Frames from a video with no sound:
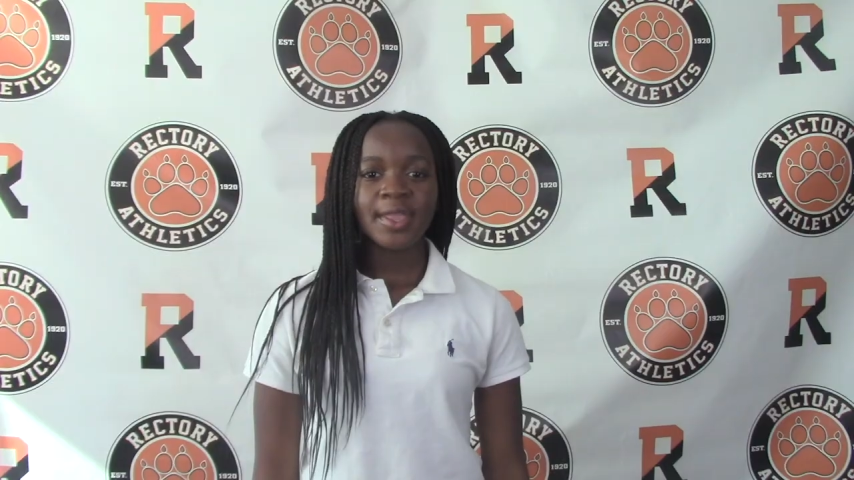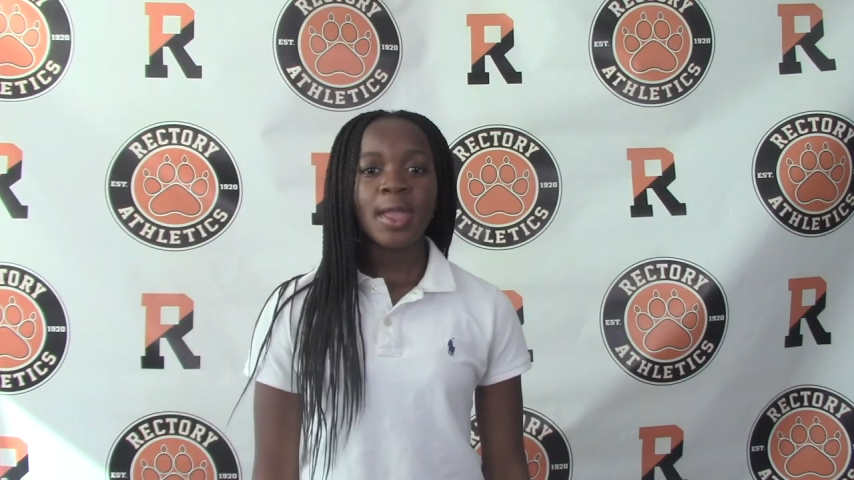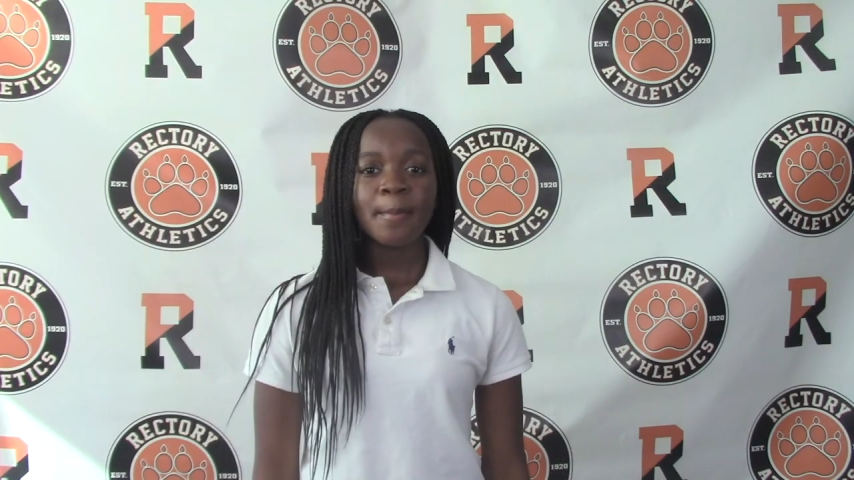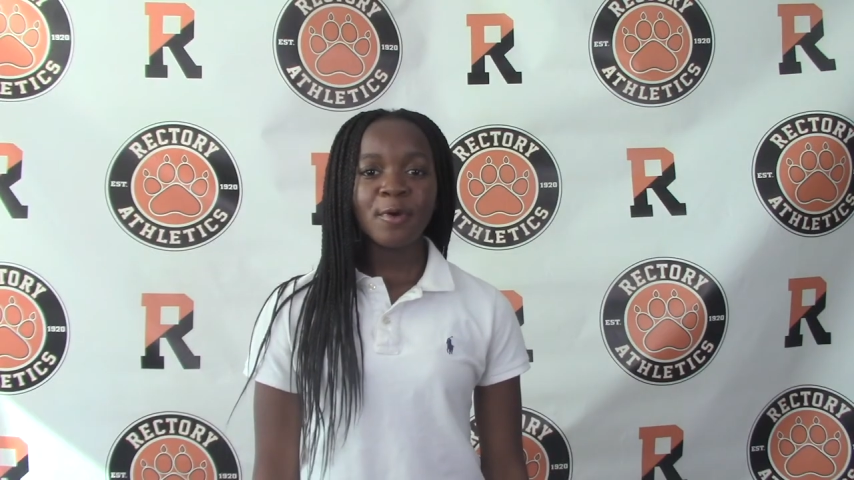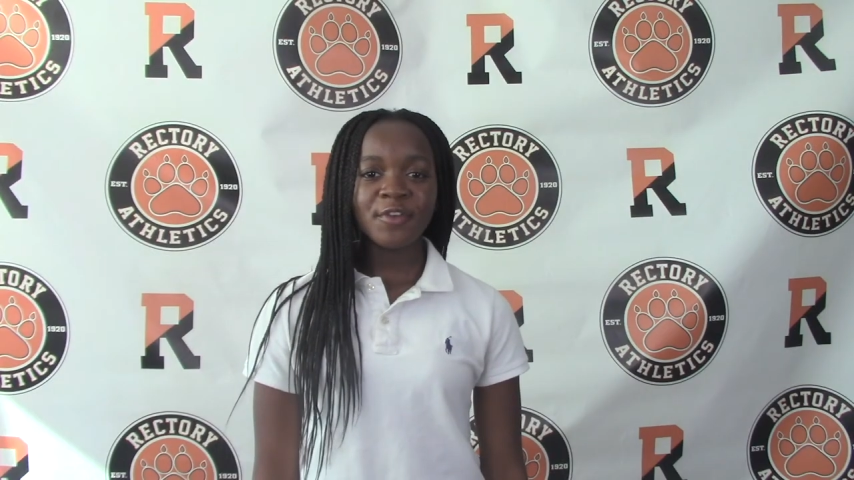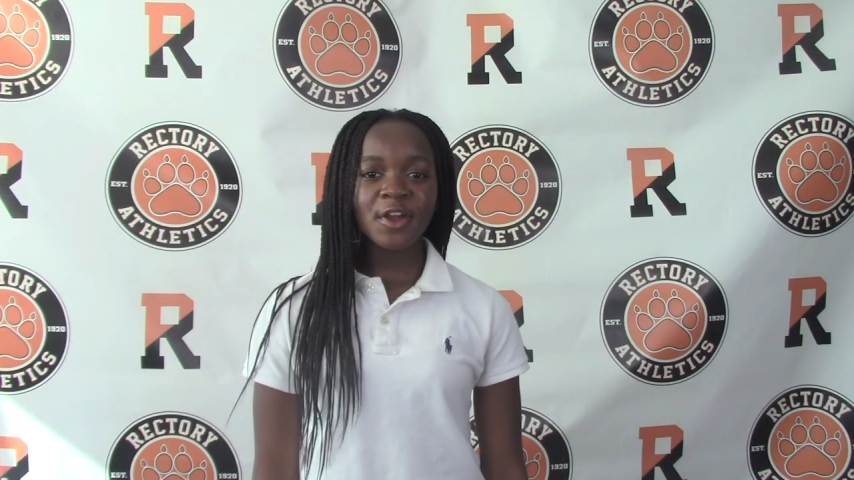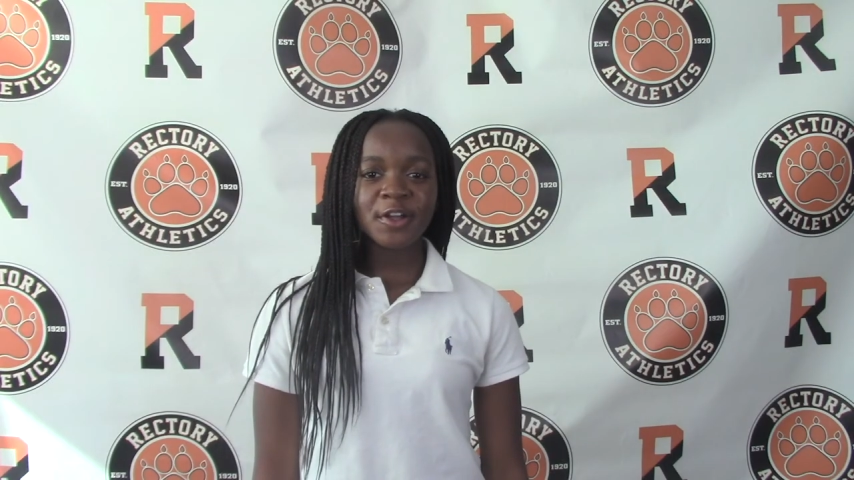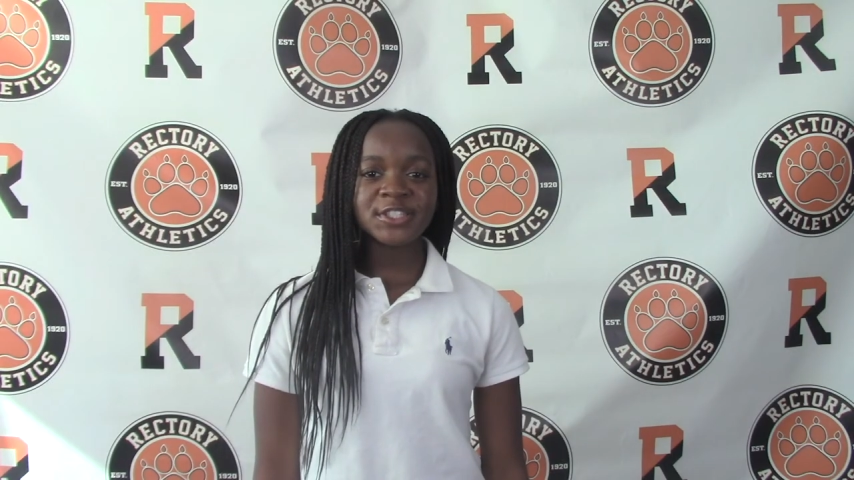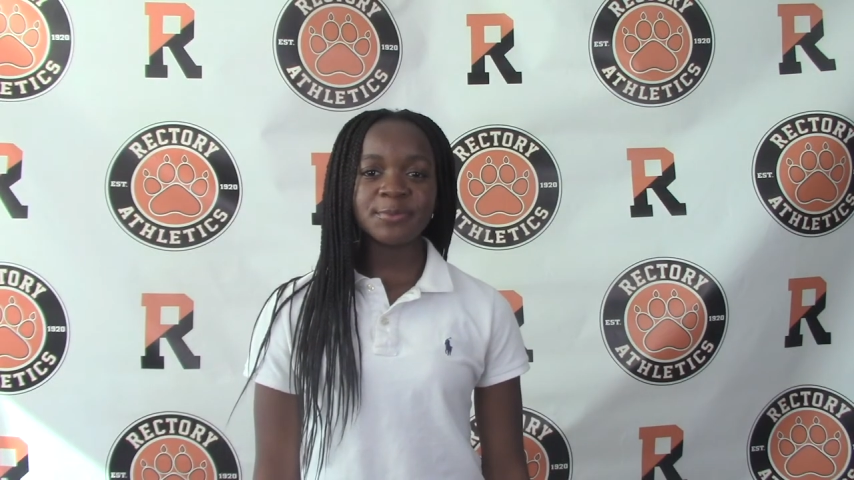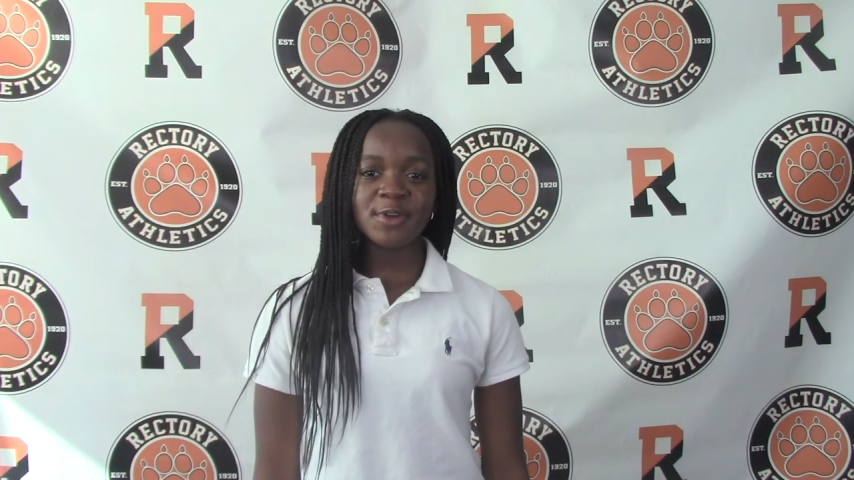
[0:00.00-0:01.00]
Moving
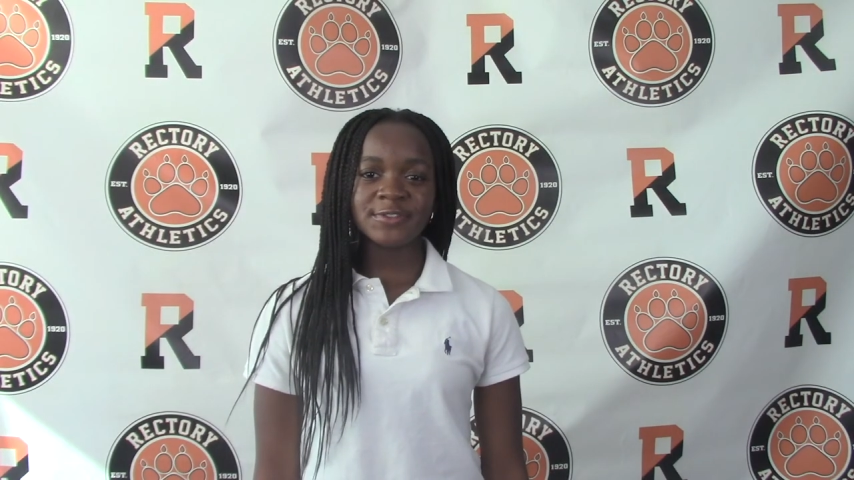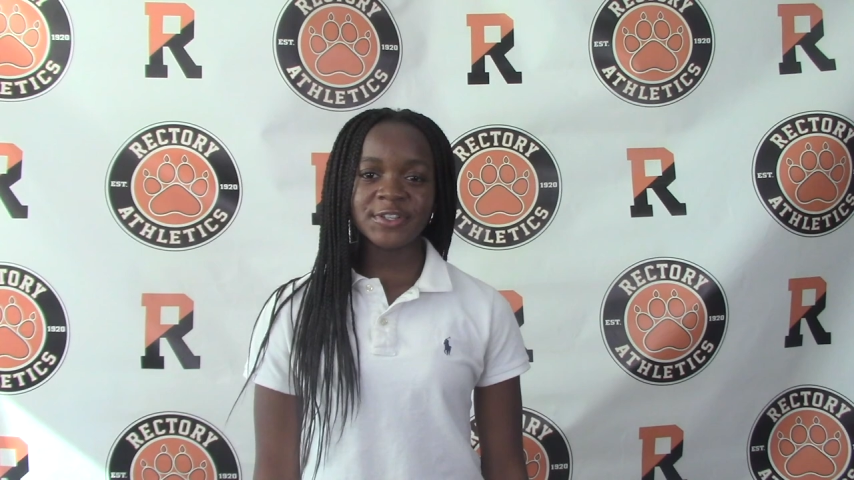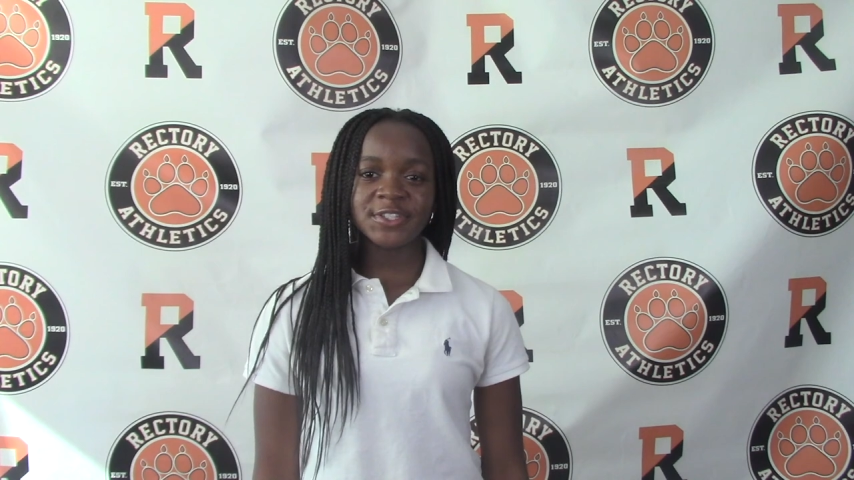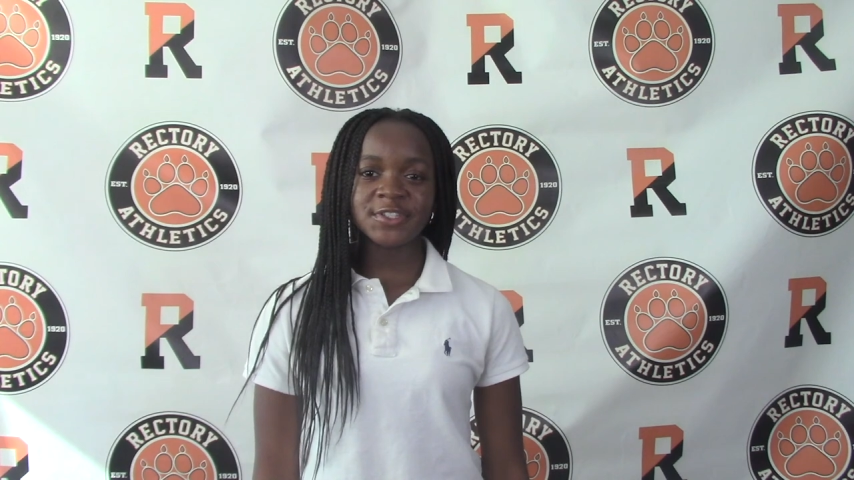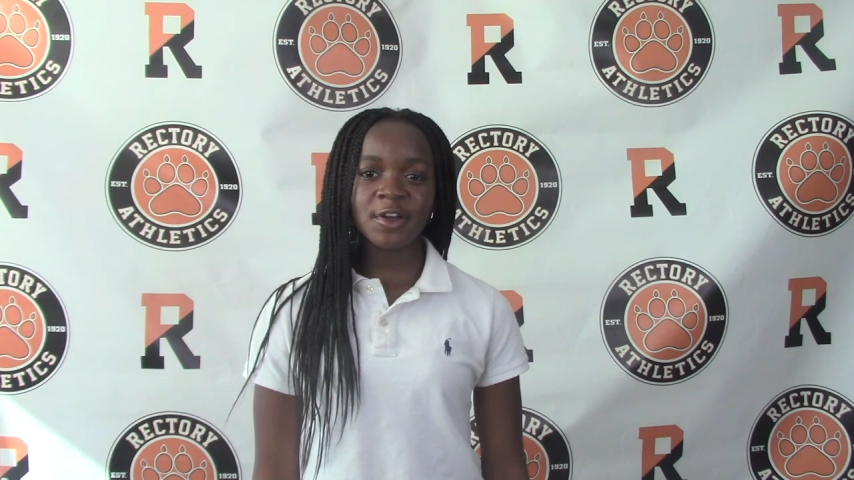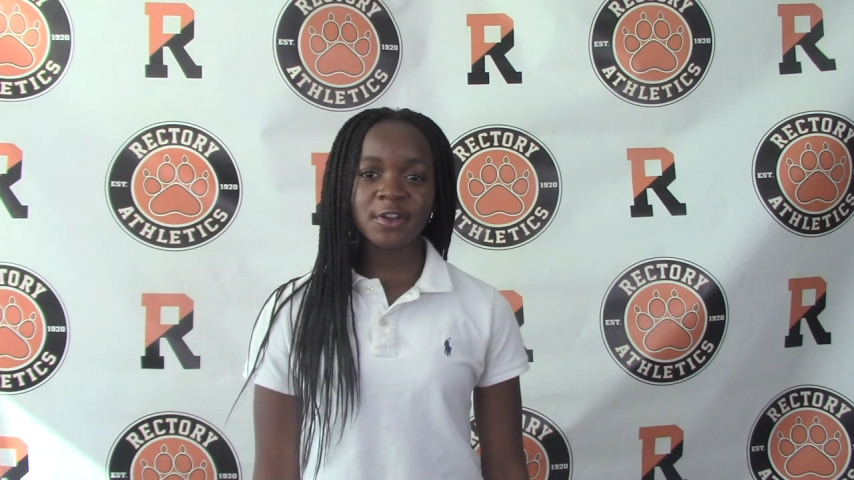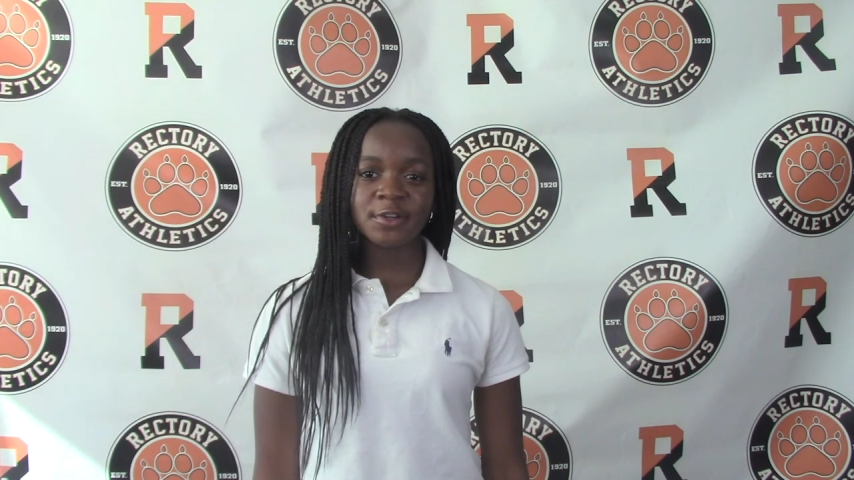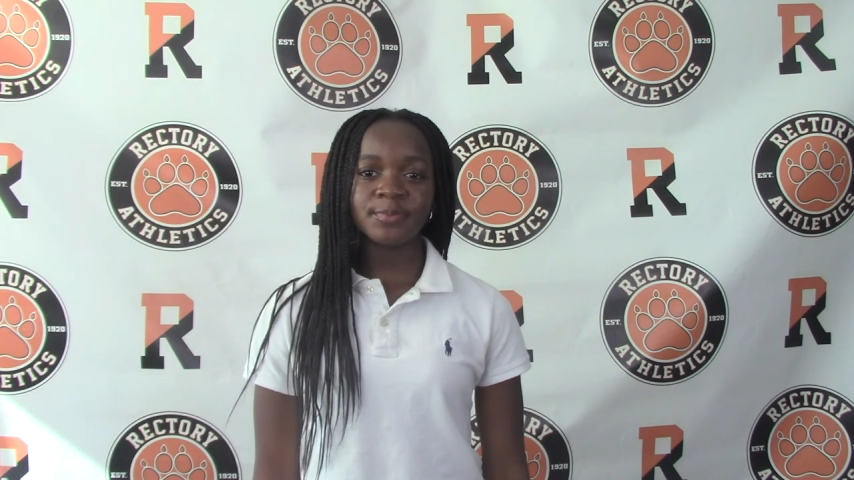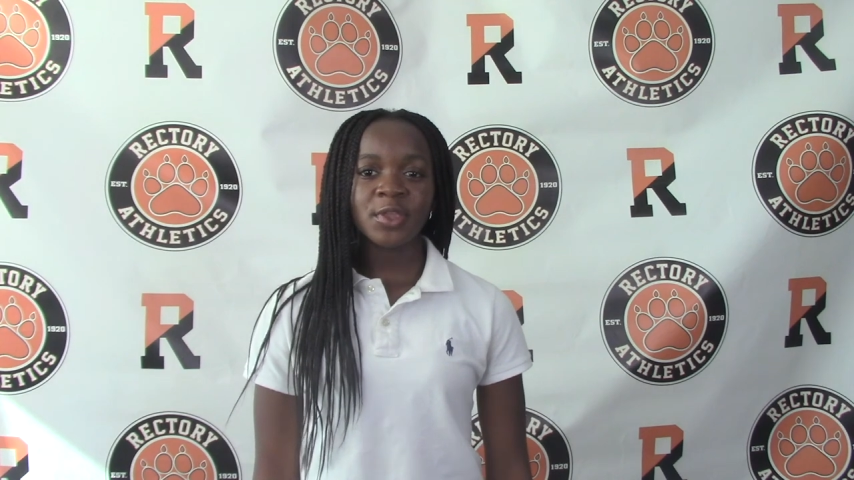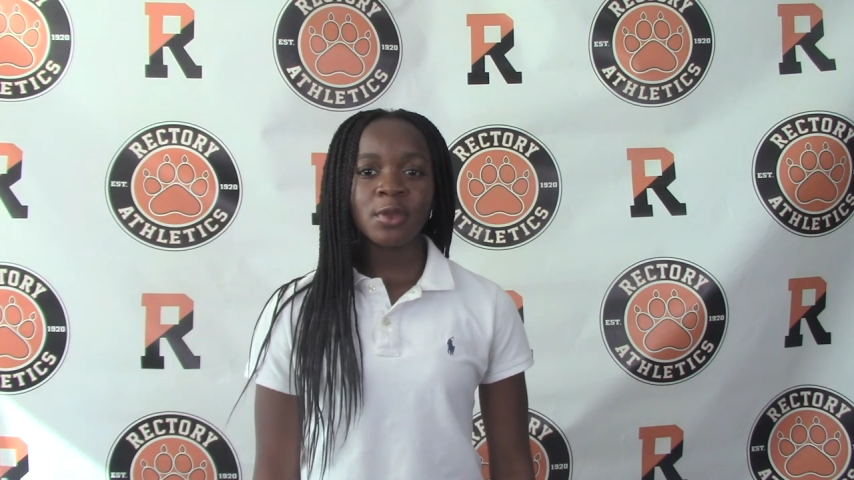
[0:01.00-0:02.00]
on to boys varsity soccer.